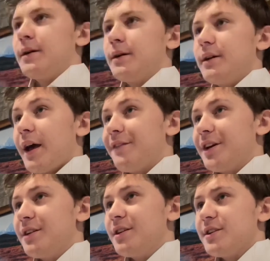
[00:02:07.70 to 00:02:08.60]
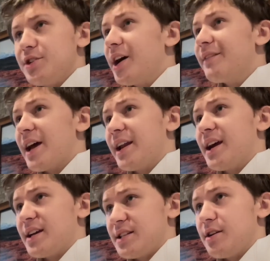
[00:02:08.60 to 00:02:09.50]
Kevin, do you have any
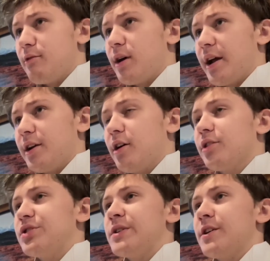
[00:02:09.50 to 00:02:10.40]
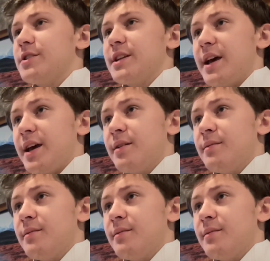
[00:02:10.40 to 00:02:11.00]
idea why I called you here today?